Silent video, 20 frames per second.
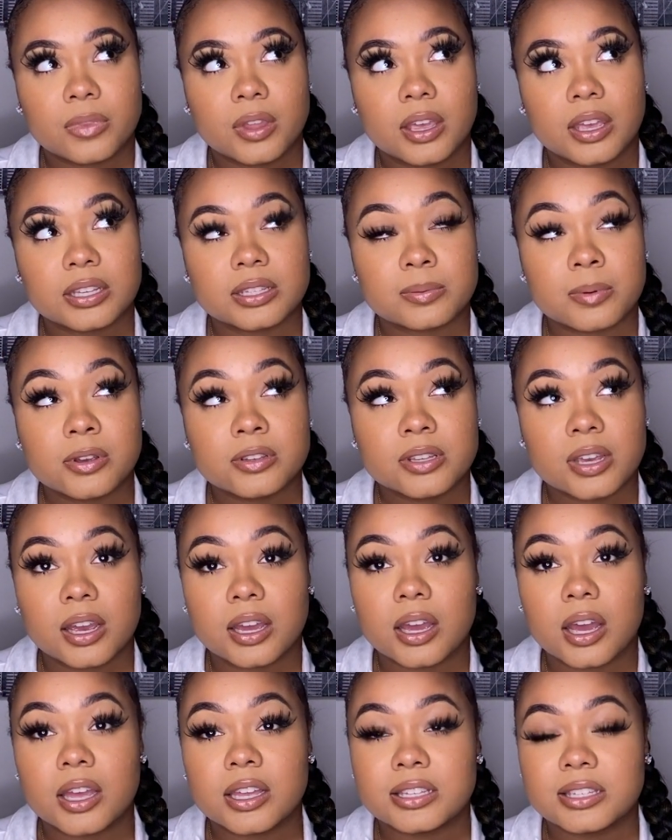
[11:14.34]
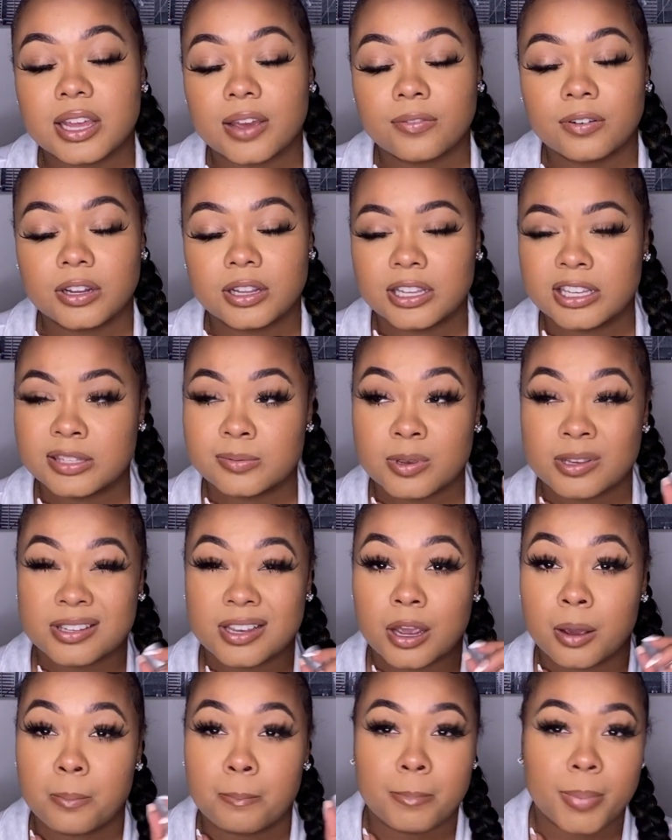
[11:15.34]
It definitely smells
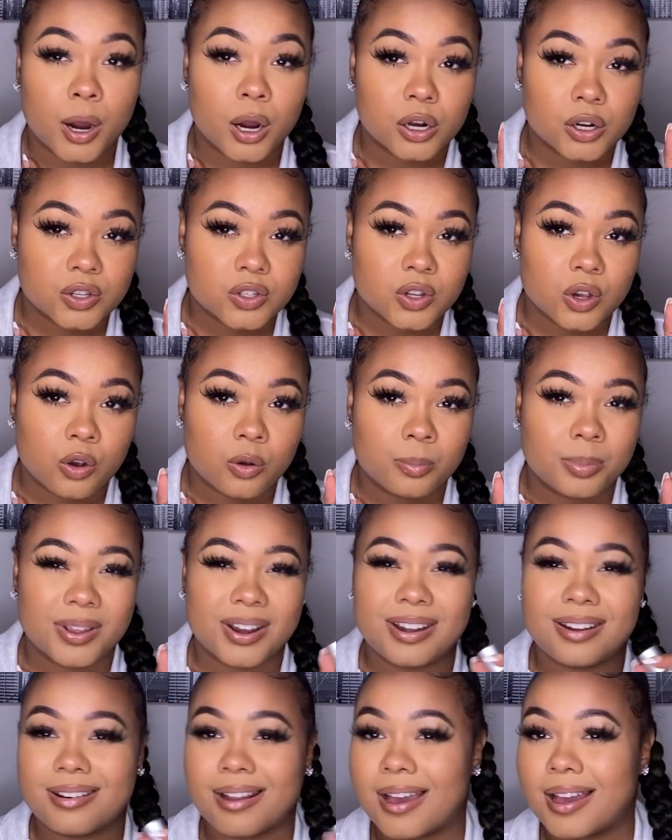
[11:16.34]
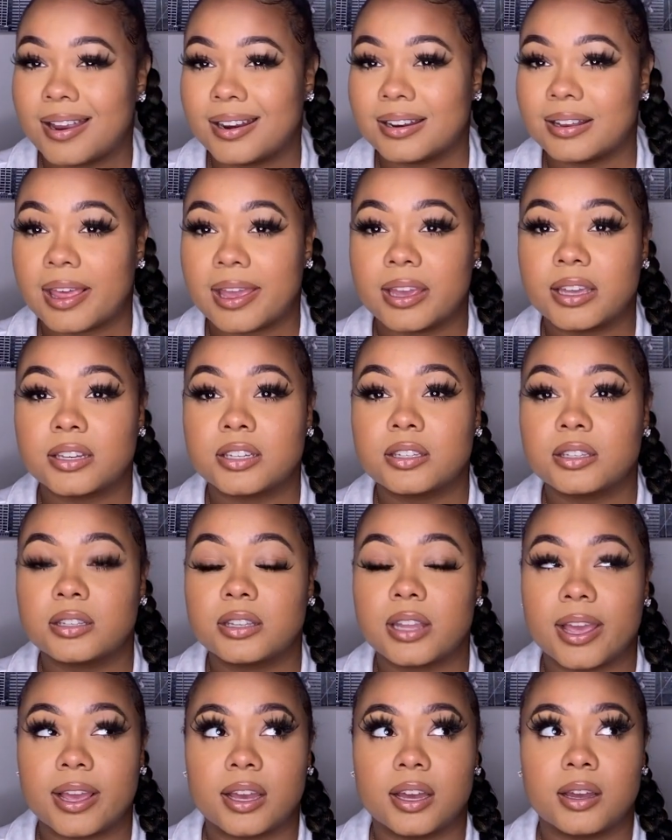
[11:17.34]
like a bar soap, not like
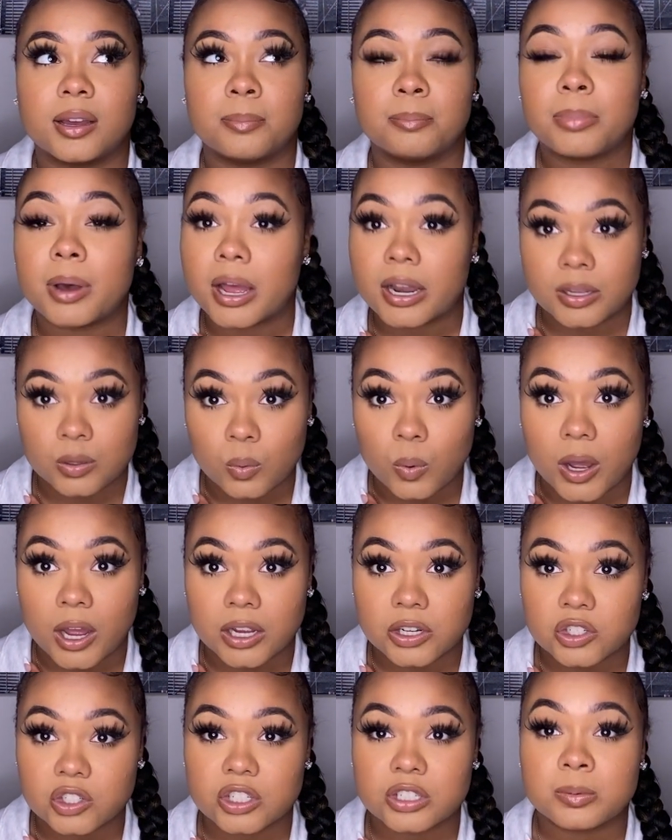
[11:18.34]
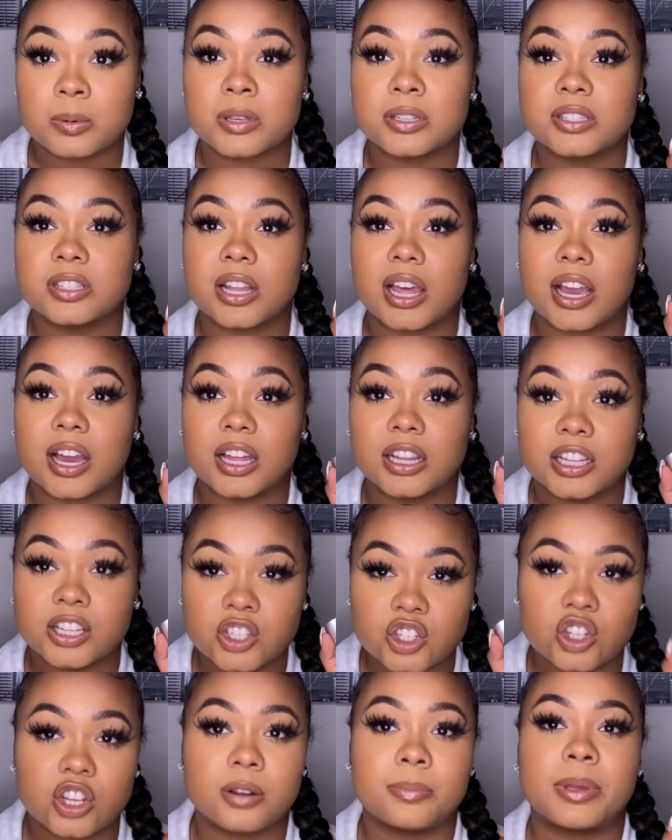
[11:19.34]
a body wash. It smells like a
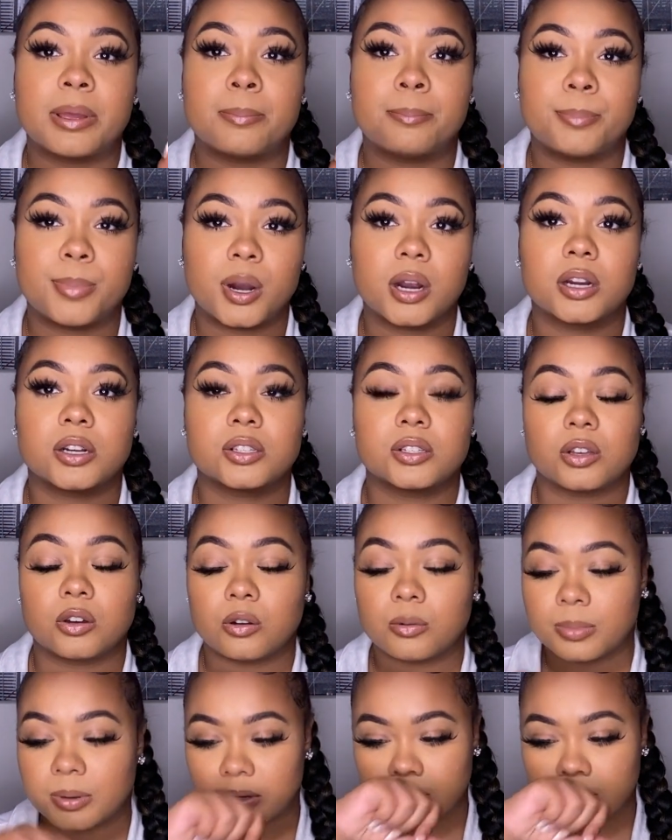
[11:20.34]
legitimate bar soap.